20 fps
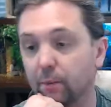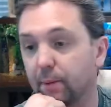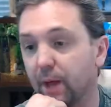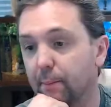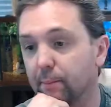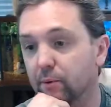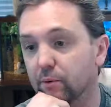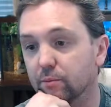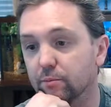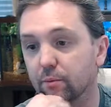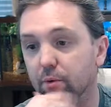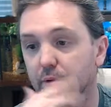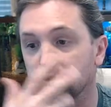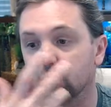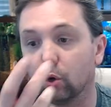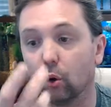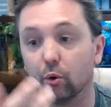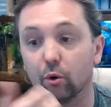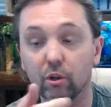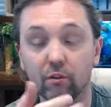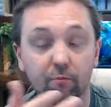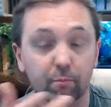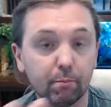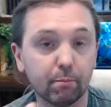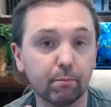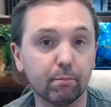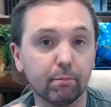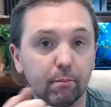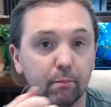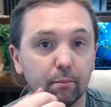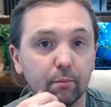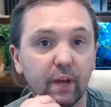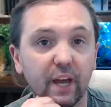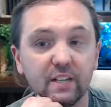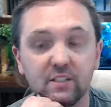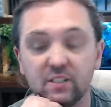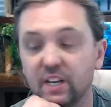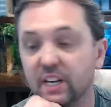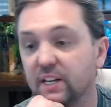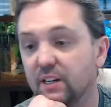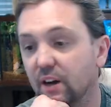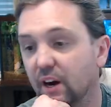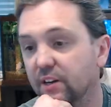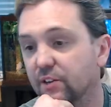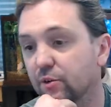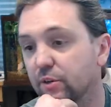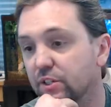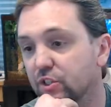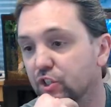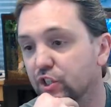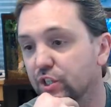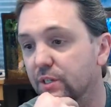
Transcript: a total of 1,800 sheets.